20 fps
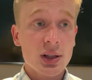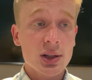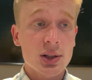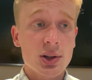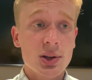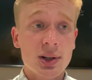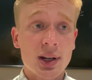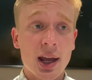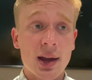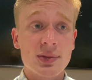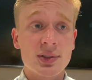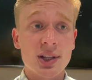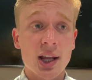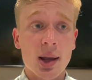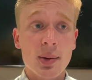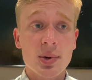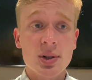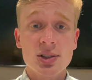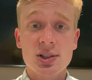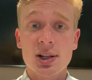could have
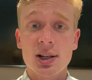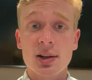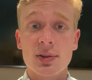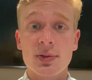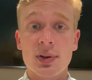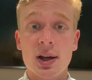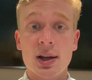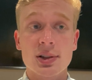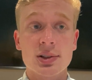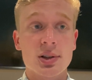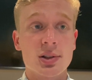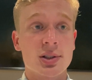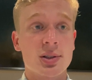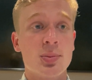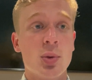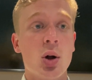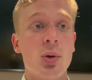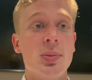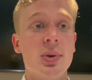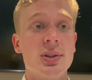damaging effects on
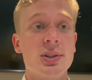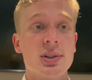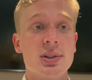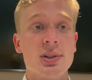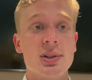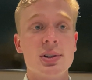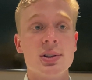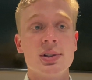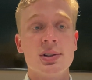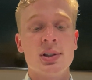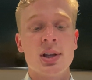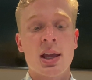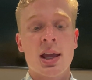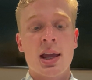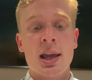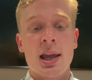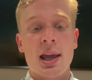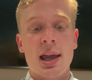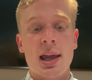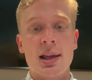small businesses
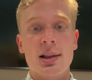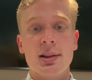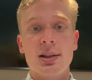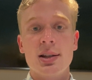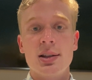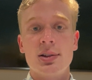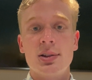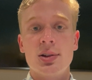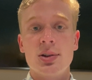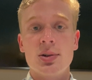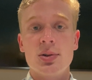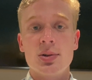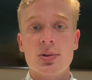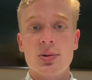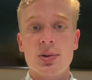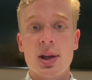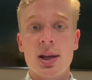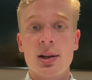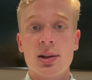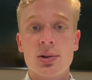and lead
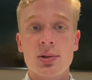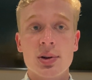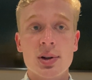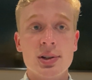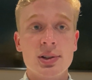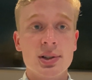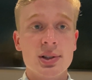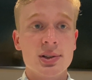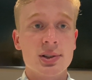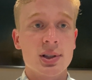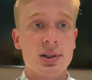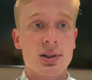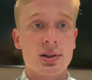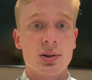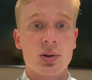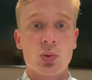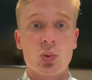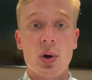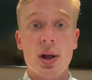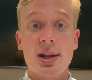to increases
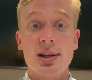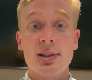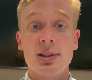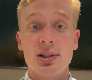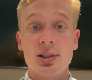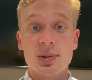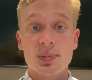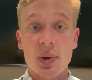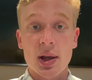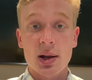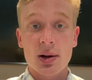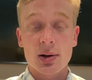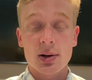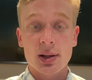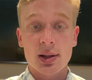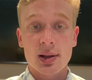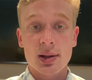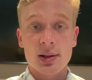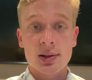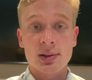in wage
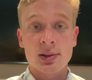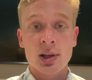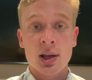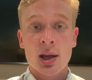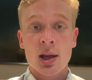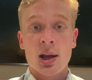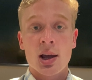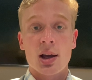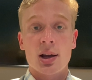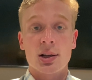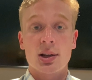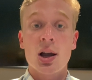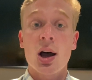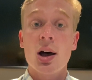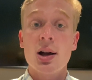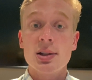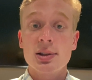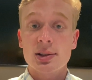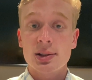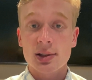disparities,
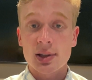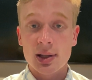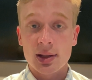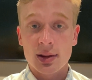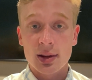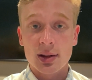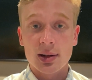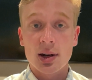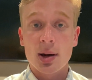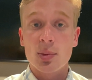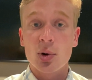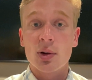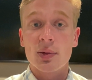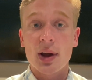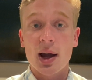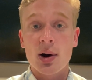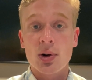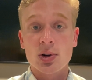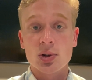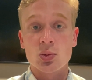cuts in the number of
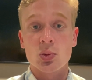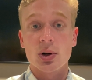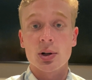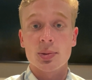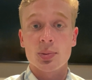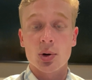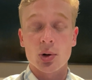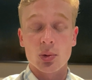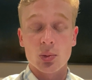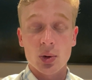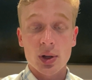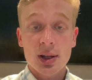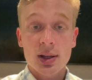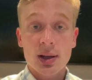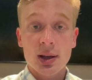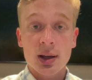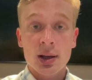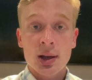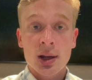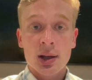hours worked per
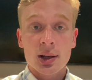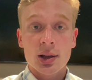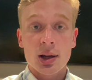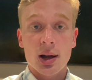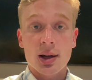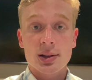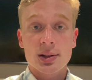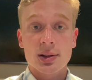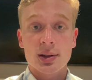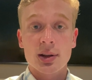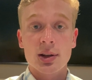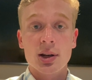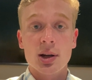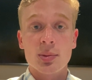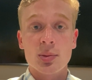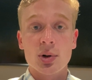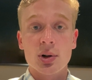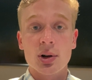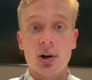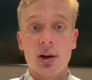week, cuts in the
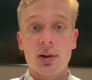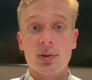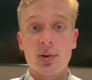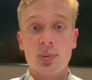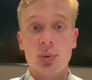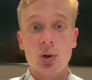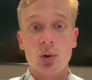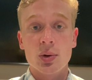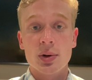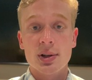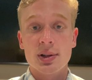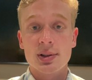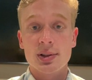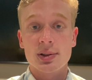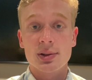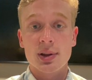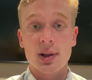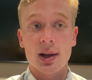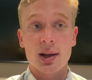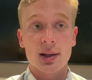number of
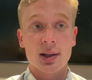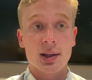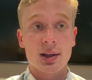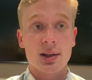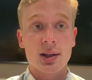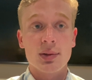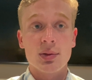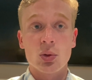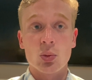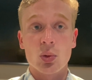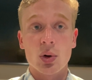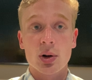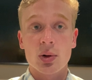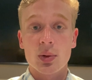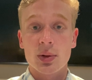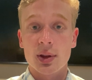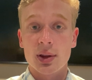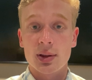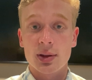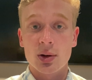employees that can even work
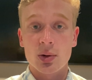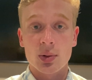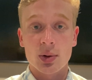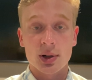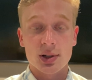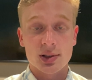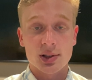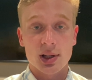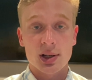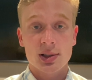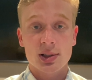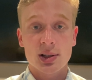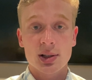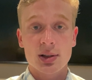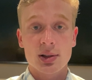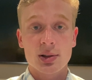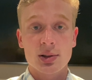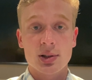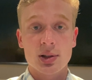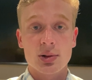within the
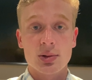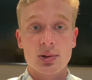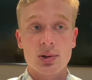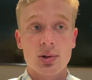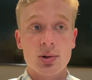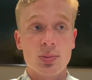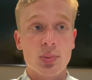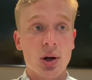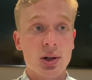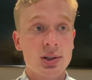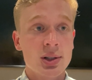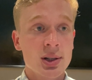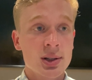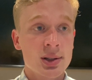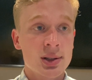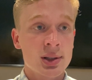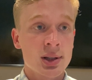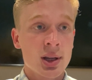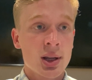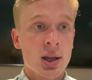organization due to
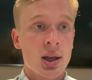budgets,